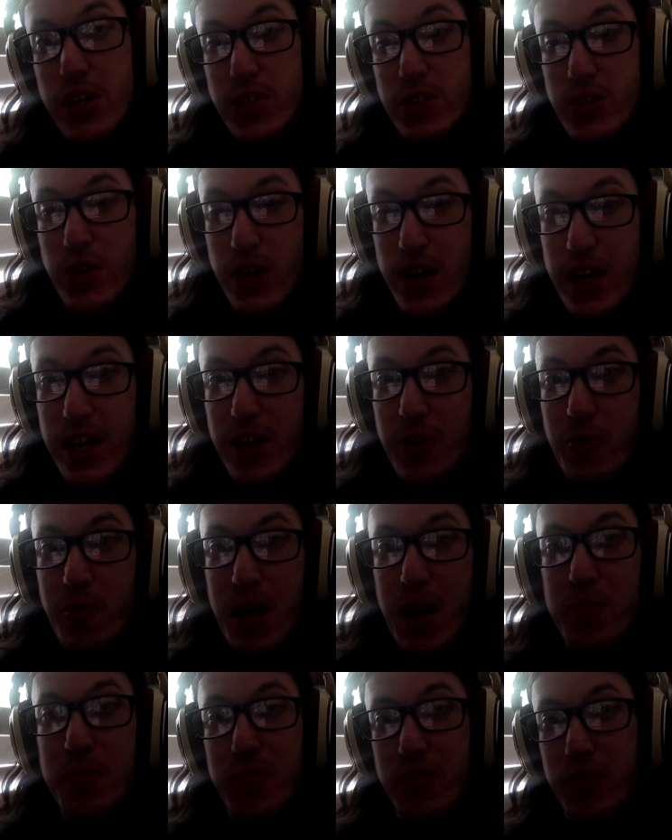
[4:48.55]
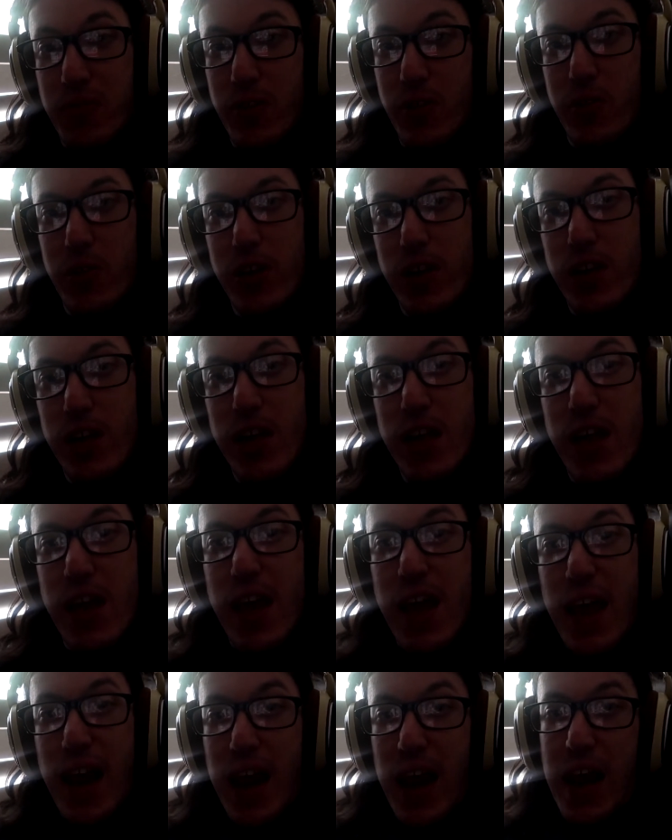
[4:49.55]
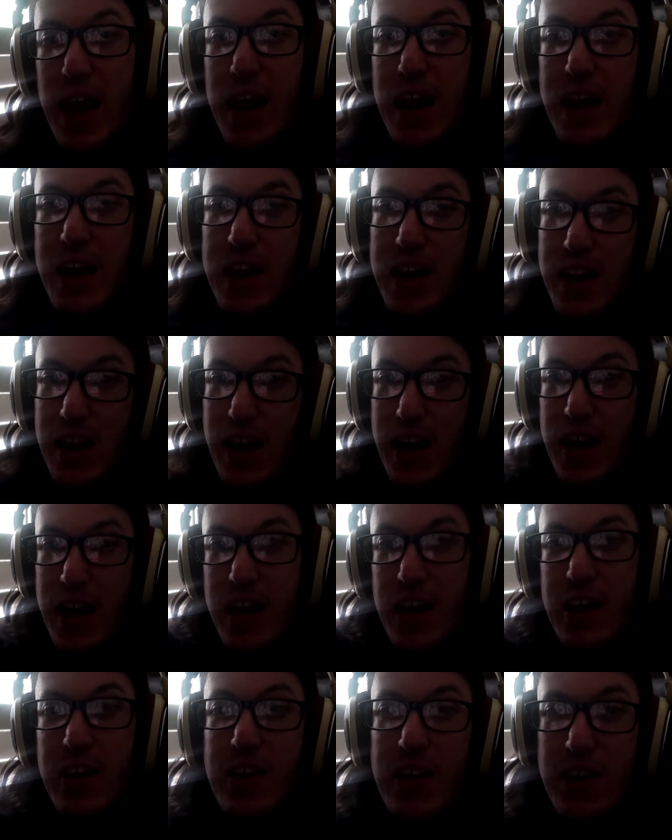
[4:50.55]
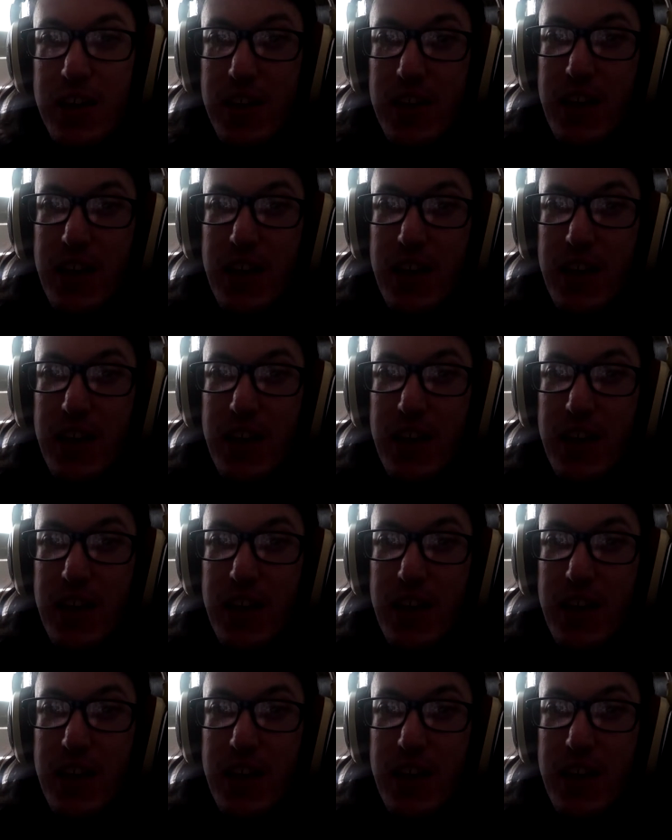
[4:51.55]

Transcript: so I grabbed a floaty, and I,